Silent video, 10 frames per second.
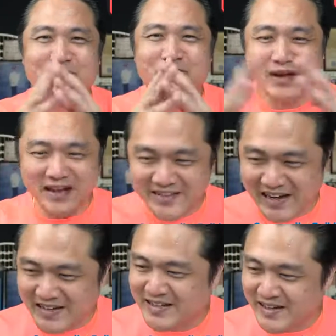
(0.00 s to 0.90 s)
We are
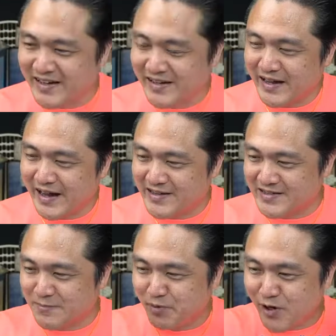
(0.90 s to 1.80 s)
just here
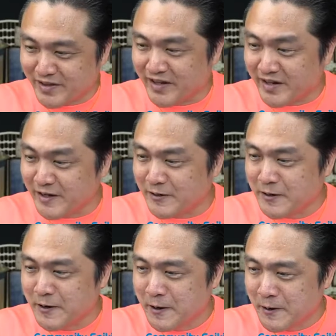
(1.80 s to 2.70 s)
as a political